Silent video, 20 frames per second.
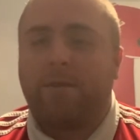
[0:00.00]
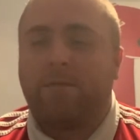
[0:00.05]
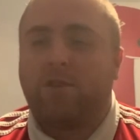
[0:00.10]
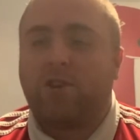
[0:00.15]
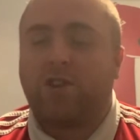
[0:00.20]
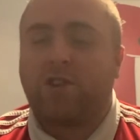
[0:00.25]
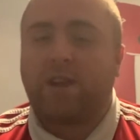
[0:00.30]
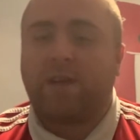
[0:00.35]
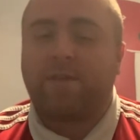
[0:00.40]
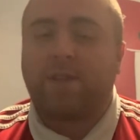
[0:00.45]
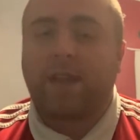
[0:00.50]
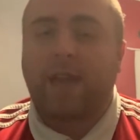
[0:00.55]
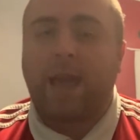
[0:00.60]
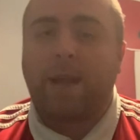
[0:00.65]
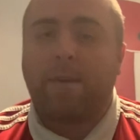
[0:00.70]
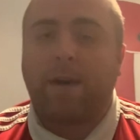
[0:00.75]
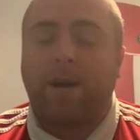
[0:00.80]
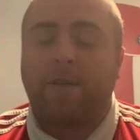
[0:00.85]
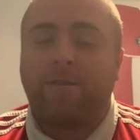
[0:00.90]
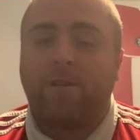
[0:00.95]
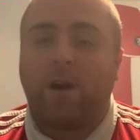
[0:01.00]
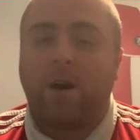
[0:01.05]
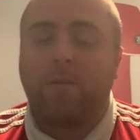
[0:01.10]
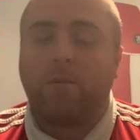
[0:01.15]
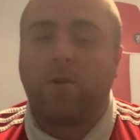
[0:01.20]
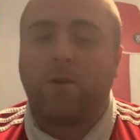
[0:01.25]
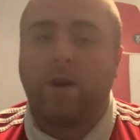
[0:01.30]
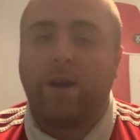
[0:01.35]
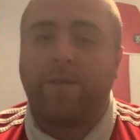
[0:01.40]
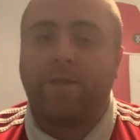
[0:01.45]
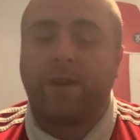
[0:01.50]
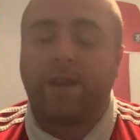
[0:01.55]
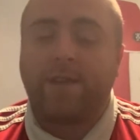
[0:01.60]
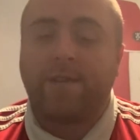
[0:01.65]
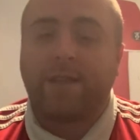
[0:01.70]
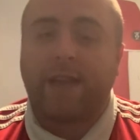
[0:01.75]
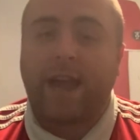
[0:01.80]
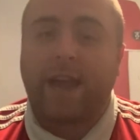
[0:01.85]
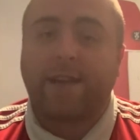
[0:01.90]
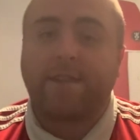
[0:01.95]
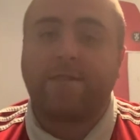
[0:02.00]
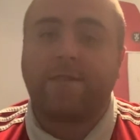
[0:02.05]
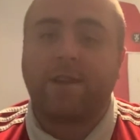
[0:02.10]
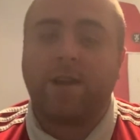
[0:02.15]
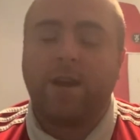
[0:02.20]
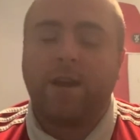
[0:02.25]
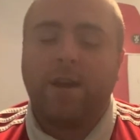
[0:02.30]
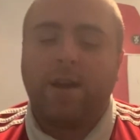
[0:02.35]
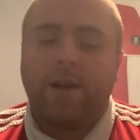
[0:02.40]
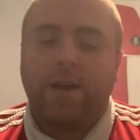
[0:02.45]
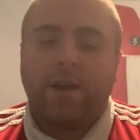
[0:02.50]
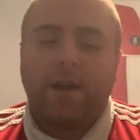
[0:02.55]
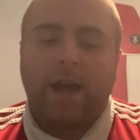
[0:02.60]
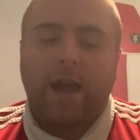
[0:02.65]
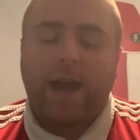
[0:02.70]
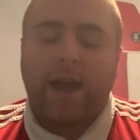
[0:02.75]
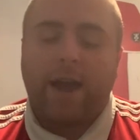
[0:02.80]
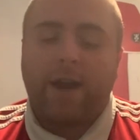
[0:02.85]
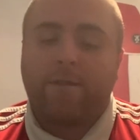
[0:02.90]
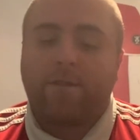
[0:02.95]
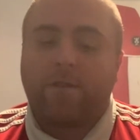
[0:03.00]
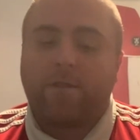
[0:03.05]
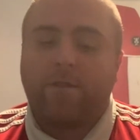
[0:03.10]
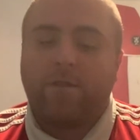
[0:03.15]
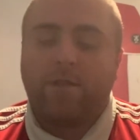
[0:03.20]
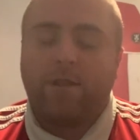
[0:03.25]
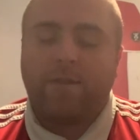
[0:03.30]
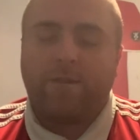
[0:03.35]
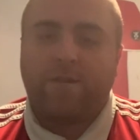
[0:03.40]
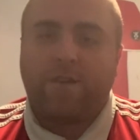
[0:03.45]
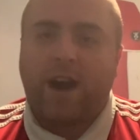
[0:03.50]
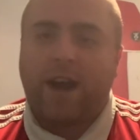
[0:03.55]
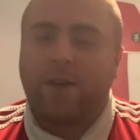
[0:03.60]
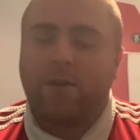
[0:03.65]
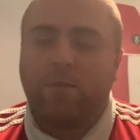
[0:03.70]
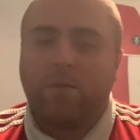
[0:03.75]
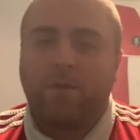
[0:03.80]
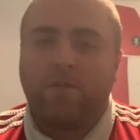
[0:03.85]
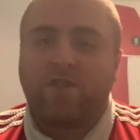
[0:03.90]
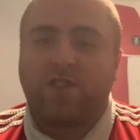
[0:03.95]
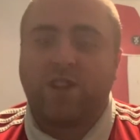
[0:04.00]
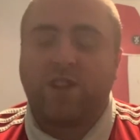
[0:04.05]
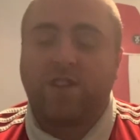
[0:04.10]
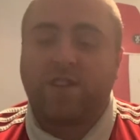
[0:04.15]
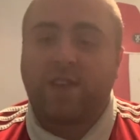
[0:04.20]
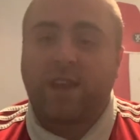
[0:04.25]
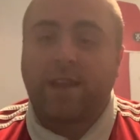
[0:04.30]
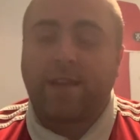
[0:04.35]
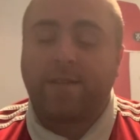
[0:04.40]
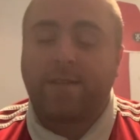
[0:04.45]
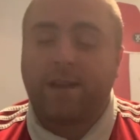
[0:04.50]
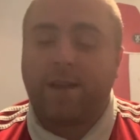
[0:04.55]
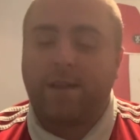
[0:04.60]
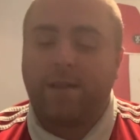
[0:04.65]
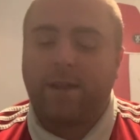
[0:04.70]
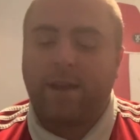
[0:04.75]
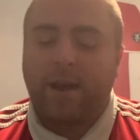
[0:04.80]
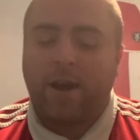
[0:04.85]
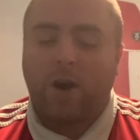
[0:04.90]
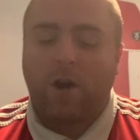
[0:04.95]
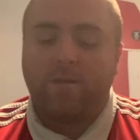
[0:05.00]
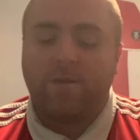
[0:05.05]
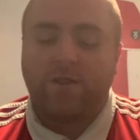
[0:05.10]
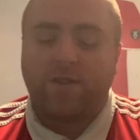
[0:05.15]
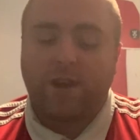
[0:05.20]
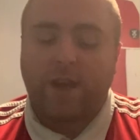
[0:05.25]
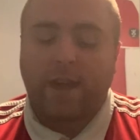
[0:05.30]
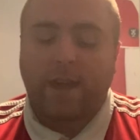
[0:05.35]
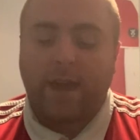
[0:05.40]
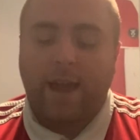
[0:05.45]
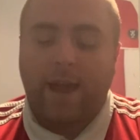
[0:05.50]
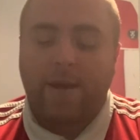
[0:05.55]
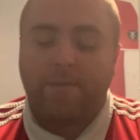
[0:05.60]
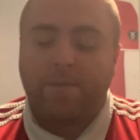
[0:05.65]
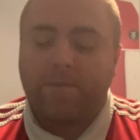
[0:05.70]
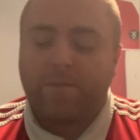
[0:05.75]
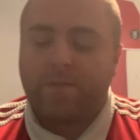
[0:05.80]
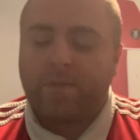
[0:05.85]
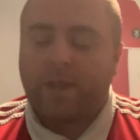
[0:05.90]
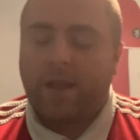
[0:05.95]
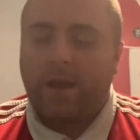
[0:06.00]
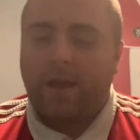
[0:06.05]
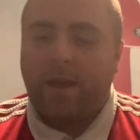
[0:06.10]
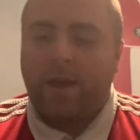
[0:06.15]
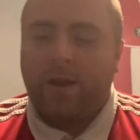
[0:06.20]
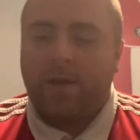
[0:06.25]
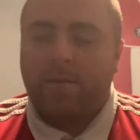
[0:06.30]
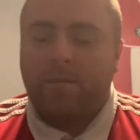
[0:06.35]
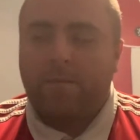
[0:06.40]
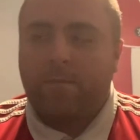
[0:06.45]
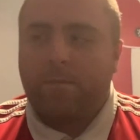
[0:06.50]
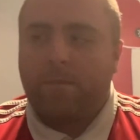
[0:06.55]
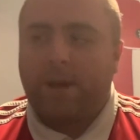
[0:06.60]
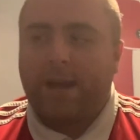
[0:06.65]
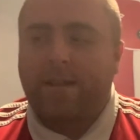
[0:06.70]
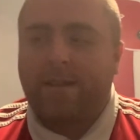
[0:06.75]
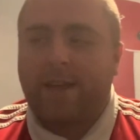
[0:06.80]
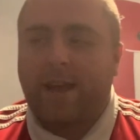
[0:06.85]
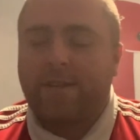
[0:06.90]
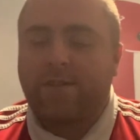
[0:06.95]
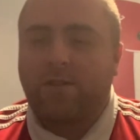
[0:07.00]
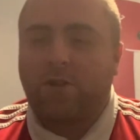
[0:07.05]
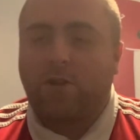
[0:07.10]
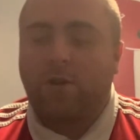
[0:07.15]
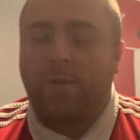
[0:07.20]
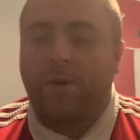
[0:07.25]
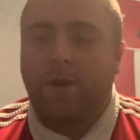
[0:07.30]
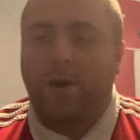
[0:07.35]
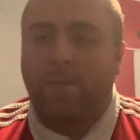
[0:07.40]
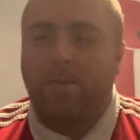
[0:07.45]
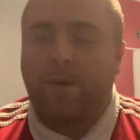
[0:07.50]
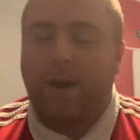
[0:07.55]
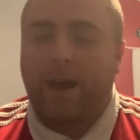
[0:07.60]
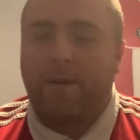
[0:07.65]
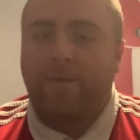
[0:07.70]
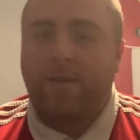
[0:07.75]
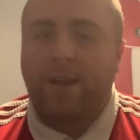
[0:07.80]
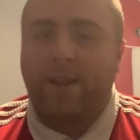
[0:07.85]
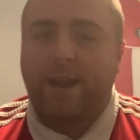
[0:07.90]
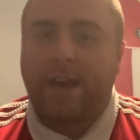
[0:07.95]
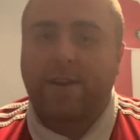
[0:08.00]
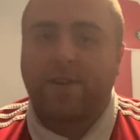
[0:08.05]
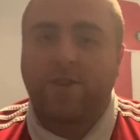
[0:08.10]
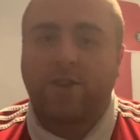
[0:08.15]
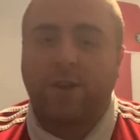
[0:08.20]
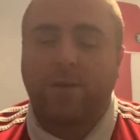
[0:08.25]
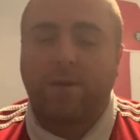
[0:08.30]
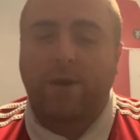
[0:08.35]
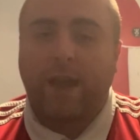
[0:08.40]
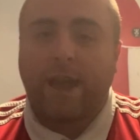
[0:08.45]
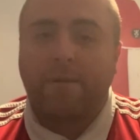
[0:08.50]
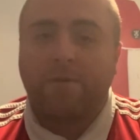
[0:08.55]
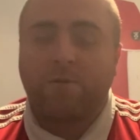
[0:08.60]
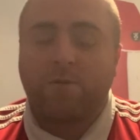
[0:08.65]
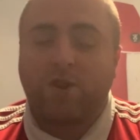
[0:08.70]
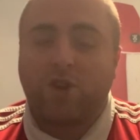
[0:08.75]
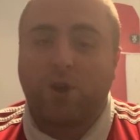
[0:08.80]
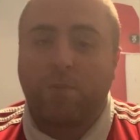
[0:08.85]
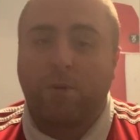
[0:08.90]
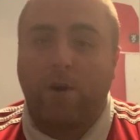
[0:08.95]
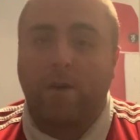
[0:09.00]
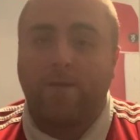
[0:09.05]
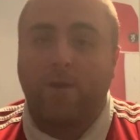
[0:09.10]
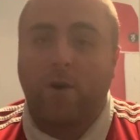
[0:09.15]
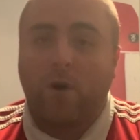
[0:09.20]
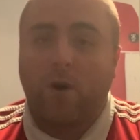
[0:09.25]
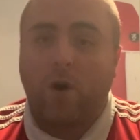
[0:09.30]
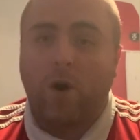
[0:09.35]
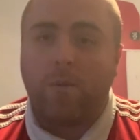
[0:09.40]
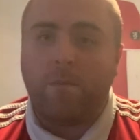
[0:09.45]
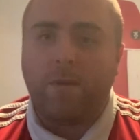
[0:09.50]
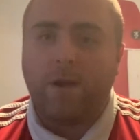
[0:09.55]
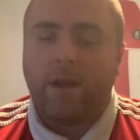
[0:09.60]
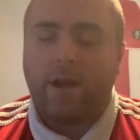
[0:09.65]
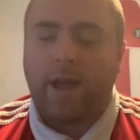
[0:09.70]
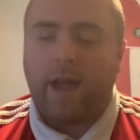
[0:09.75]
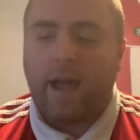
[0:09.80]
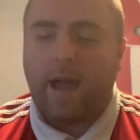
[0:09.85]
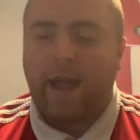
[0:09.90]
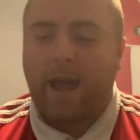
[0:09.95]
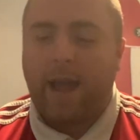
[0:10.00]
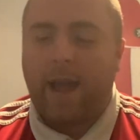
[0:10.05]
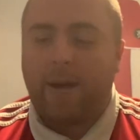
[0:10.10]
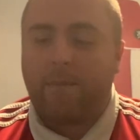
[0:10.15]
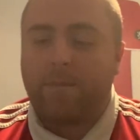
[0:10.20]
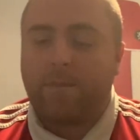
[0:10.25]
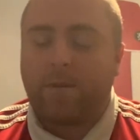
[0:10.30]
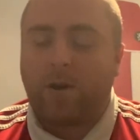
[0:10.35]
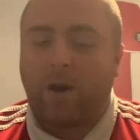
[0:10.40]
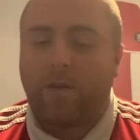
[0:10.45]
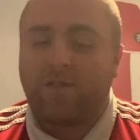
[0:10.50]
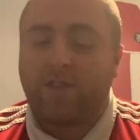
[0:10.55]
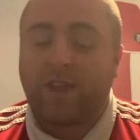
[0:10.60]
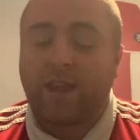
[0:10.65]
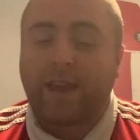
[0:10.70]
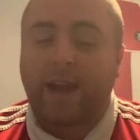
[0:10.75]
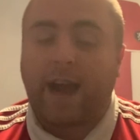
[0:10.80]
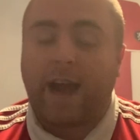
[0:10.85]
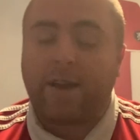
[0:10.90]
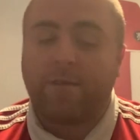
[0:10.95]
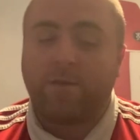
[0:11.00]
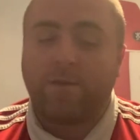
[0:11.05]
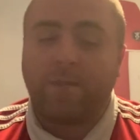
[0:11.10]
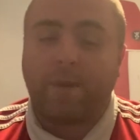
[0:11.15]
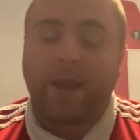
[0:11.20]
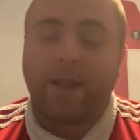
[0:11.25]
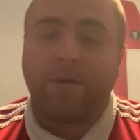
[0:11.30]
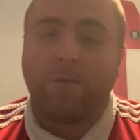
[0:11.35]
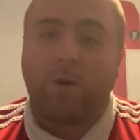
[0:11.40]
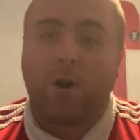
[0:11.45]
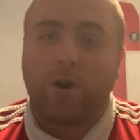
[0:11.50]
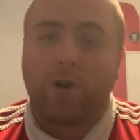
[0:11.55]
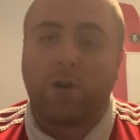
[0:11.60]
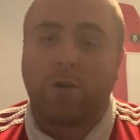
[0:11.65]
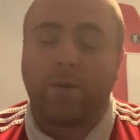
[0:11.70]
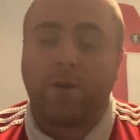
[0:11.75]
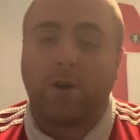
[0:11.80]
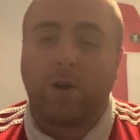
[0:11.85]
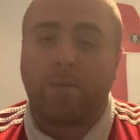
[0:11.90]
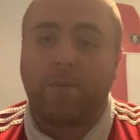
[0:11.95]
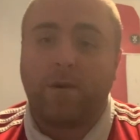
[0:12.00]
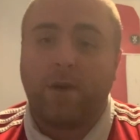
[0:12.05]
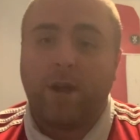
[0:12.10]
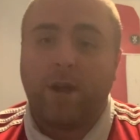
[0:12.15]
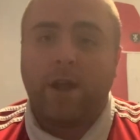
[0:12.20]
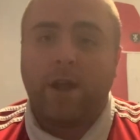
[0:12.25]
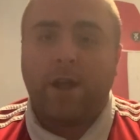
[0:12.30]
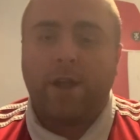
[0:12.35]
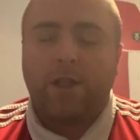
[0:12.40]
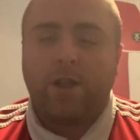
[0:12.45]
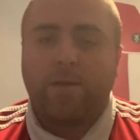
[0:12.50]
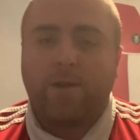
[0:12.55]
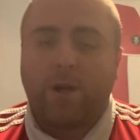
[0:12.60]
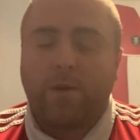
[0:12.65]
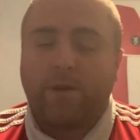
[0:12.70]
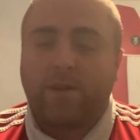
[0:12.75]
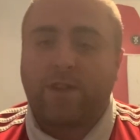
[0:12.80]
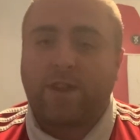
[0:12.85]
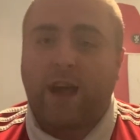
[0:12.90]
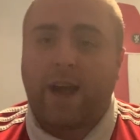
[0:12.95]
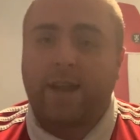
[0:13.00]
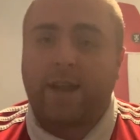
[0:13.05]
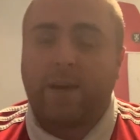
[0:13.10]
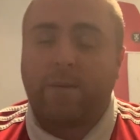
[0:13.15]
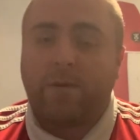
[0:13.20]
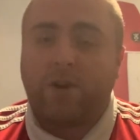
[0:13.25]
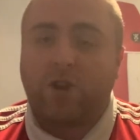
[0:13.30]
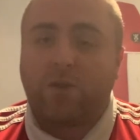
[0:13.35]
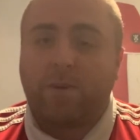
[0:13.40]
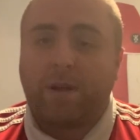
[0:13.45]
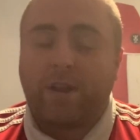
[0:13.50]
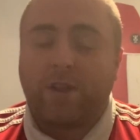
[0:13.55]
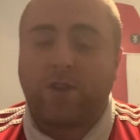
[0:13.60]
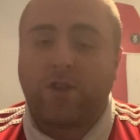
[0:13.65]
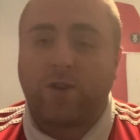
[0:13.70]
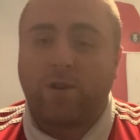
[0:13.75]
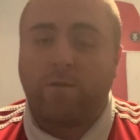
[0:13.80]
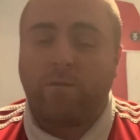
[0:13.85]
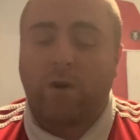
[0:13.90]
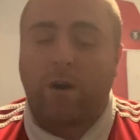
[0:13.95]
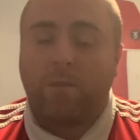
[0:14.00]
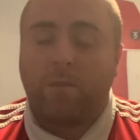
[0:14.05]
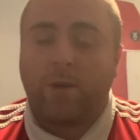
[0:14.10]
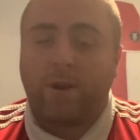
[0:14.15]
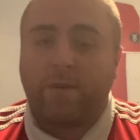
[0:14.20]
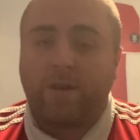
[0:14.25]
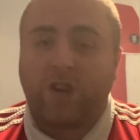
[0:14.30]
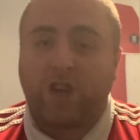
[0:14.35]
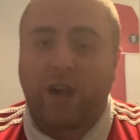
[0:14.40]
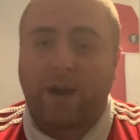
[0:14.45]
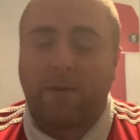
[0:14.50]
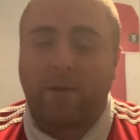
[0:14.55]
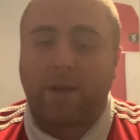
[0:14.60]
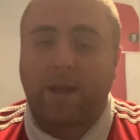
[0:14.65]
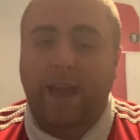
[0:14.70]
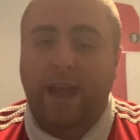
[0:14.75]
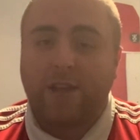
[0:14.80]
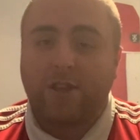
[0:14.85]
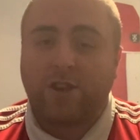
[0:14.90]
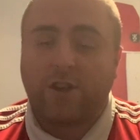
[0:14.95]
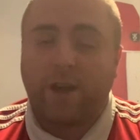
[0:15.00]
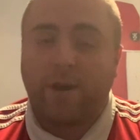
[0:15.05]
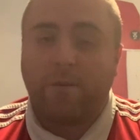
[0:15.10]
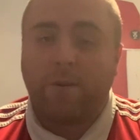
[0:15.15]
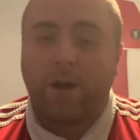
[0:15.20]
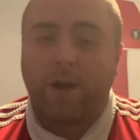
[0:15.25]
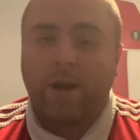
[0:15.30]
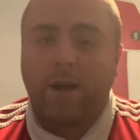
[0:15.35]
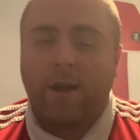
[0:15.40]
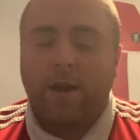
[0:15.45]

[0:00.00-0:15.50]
We just have to keep our form going for these next uh, final months of the season. Uh, obviously, uh, big tests are coming up uh, for the next two games, which are both at home. Um, obviously, Cardiff will be the one coming up the following Saturday, which will be the tough one, but which I will get to.